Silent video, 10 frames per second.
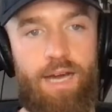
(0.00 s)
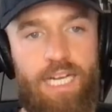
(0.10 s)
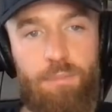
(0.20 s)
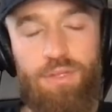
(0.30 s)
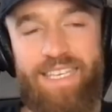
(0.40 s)

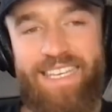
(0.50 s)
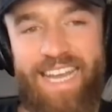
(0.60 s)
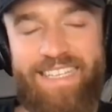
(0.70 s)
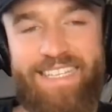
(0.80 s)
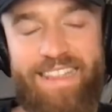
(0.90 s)
I completed
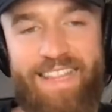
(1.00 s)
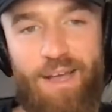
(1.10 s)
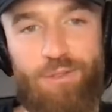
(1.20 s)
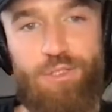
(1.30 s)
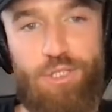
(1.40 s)

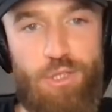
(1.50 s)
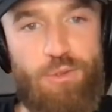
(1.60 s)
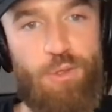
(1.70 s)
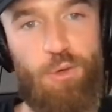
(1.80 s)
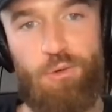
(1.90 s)

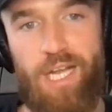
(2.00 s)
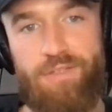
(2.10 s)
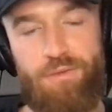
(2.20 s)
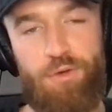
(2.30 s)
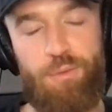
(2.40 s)
19,002 total
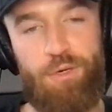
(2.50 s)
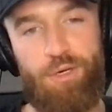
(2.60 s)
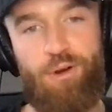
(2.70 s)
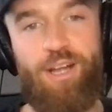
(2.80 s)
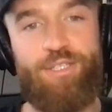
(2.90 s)
rides for Uber
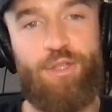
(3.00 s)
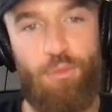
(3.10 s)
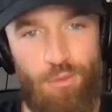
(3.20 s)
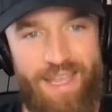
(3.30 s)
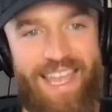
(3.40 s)
across
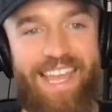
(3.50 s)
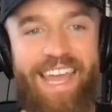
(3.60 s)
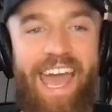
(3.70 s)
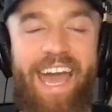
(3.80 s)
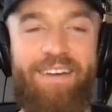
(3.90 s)

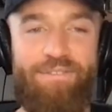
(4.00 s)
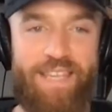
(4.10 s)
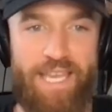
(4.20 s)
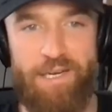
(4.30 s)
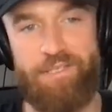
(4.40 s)
3.5
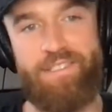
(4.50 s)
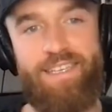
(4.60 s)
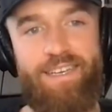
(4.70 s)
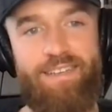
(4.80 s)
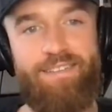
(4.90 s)

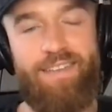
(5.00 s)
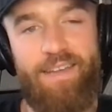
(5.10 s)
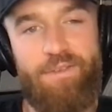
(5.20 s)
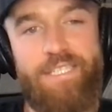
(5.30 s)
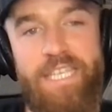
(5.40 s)
years. Did
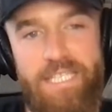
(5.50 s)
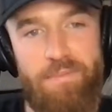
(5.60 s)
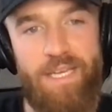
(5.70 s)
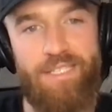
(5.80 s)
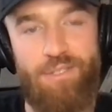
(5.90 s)
I ever
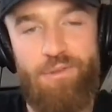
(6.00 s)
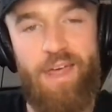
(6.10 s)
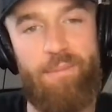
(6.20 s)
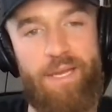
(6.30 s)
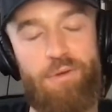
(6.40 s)
anticipate to do
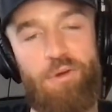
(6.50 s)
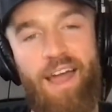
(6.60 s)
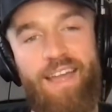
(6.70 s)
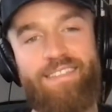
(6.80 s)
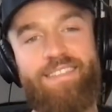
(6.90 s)
that many
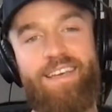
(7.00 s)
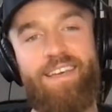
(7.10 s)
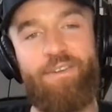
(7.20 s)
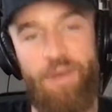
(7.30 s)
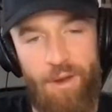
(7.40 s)
rides?
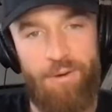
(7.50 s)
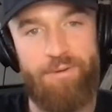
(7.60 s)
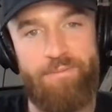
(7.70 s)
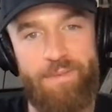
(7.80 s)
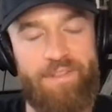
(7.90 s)
No,
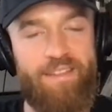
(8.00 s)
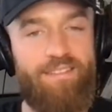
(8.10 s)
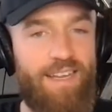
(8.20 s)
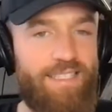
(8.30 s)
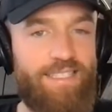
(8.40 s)
but the
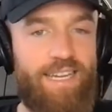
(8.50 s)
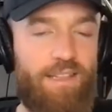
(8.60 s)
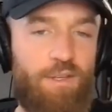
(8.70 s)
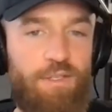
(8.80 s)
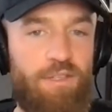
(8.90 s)
lessons that I
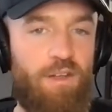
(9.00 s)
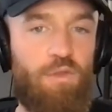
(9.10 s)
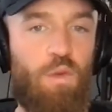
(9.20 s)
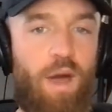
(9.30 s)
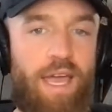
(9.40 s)
learned
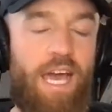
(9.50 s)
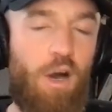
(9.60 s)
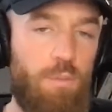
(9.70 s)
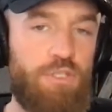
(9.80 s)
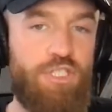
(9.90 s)
along the way
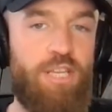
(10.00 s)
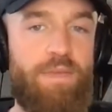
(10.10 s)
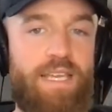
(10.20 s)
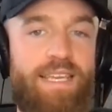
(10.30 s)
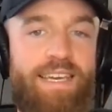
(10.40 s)
helped shape
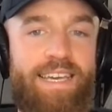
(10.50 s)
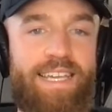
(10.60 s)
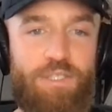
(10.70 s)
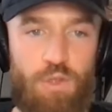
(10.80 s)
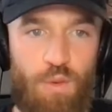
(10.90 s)
me
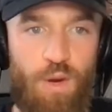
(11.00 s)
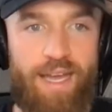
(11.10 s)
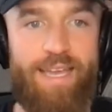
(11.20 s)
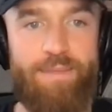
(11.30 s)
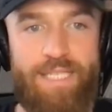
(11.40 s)
into who I
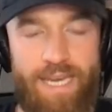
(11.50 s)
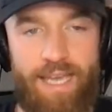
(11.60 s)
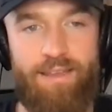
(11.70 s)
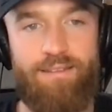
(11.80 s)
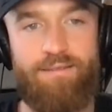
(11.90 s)
am
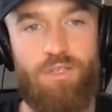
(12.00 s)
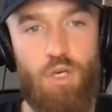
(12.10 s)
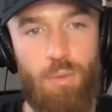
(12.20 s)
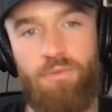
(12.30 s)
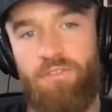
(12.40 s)
today.
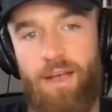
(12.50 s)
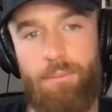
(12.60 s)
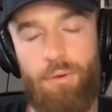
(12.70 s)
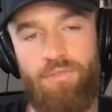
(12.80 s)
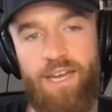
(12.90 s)
Uber
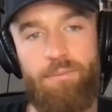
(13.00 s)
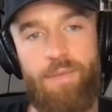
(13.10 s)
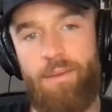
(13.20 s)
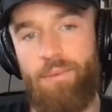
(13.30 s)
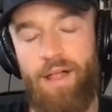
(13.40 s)
provided
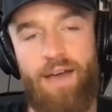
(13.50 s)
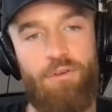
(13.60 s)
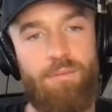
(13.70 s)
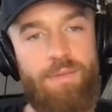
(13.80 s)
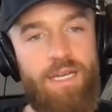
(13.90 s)
me a
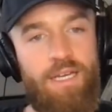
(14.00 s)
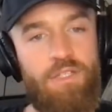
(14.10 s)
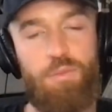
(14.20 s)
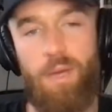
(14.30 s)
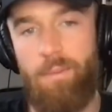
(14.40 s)
platform
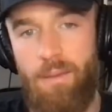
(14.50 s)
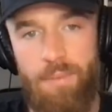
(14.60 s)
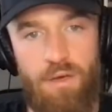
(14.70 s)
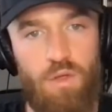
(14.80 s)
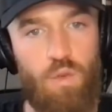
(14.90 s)
to pay my
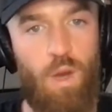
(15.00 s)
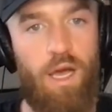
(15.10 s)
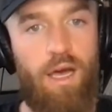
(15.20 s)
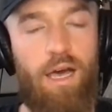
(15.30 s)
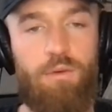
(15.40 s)
bills
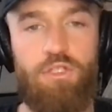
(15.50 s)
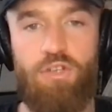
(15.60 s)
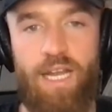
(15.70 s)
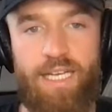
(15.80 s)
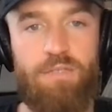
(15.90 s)
while I was
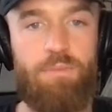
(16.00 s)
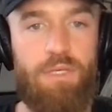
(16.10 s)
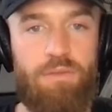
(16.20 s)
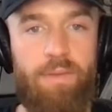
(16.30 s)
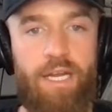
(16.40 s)
trying to
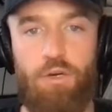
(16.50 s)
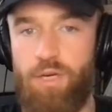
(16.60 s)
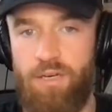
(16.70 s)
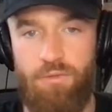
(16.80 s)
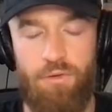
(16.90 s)
build my
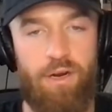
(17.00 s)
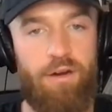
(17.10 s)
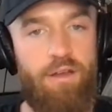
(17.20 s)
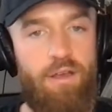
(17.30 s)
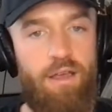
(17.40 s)
creative
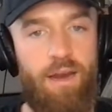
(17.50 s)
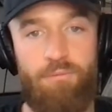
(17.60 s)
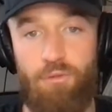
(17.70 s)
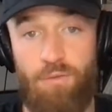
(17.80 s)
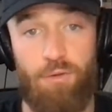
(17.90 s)
career, and I'm
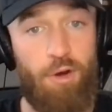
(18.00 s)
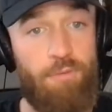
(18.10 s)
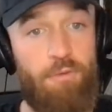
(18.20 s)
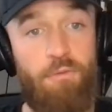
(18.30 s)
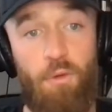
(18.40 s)
forever
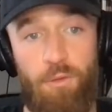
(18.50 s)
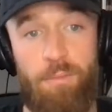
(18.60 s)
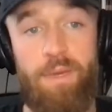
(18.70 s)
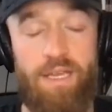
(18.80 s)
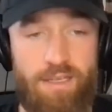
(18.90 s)
grateful for
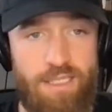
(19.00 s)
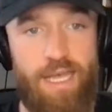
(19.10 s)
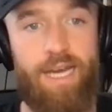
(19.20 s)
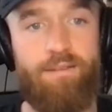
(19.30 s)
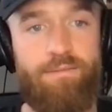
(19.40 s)
them because of
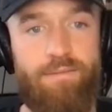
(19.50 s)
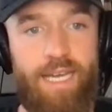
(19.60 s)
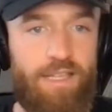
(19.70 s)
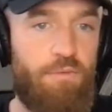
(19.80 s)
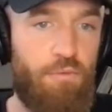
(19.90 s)
that.
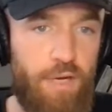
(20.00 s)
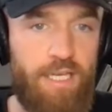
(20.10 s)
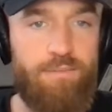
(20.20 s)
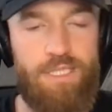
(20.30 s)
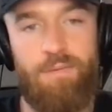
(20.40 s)
I had the
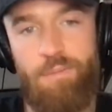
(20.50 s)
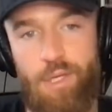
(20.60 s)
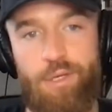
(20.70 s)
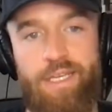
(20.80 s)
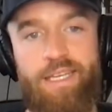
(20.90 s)
freedom and the
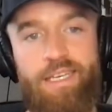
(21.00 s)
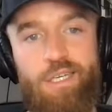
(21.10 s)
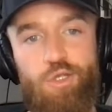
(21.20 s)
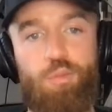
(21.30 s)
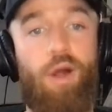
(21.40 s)
ability
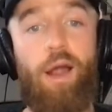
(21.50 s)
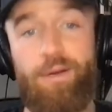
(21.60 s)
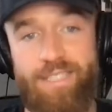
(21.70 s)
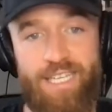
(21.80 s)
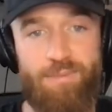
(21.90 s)
to
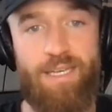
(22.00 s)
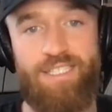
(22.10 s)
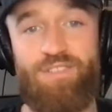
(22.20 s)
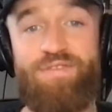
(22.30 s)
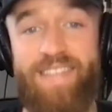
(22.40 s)
prioritize
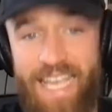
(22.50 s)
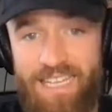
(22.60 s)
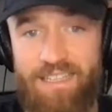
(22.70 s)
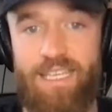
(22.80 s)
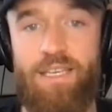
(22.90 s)
myself
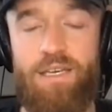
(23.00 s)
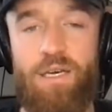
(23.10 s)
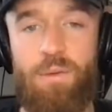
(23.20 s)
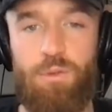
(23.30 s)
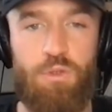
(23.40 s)
daily,
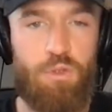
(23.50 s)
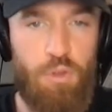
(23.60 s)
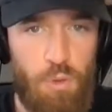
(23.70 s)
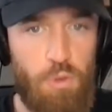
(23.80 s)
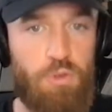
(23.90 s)
which was
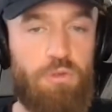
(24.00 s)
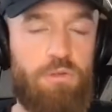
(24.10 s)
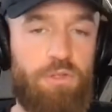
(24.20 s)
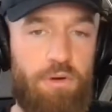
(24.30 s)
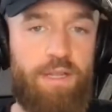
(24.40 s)

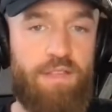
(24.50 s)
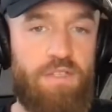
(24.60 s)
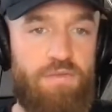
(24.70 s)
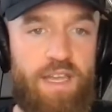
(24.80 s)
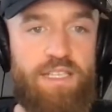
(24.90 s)
crucial during
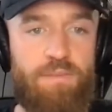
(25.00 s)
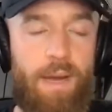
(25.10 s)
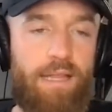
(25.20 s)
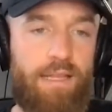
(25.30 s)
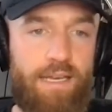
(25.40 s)
this phase of
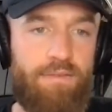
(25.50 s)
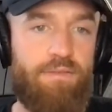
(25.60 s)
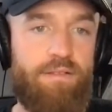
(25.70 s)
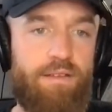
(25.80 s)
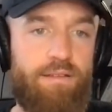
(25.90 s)
my
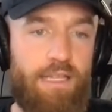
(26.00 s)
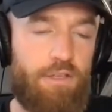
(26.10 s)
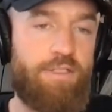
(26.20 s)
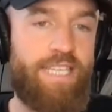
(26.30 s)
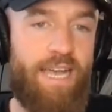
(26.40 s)
life. I
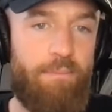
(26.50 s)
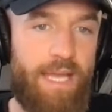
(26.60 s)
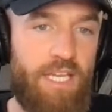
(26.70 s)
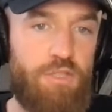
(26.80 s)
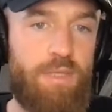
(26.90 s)
learned time
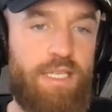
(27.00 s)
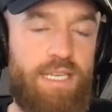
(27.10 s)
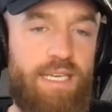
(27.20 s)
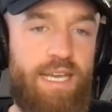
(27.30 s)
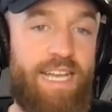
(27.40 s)
management
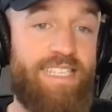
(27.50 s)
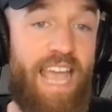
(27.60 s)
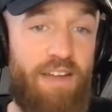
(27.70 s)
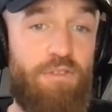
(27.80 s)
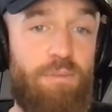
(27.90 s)
as
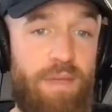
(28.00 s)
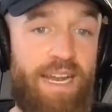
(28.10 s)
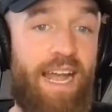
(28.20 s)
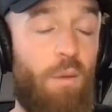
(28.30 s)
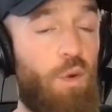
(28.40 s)
every
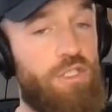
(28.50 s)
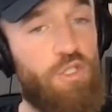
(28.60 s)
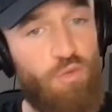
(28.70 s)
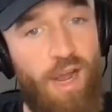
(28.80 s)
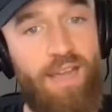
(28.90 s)
minute I
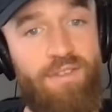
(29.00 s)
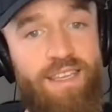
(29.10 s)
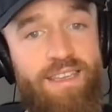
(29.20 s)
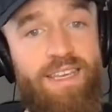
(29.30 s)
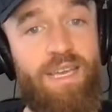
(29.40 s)
wasn't
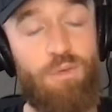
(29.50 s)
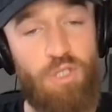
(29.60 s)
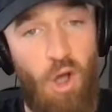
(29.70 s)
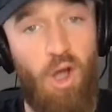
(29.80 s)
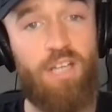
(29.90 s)
driving, it
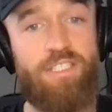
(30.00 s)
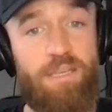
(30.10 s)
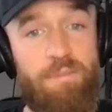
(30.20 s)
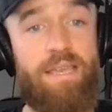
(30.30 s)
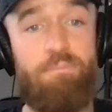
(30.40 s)
was
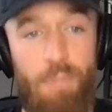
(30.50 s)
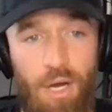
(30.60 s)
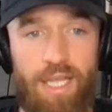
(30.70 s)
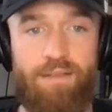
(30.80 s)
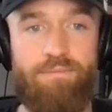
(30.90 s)
costing me
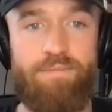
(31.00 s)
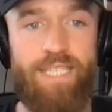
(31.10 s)
money.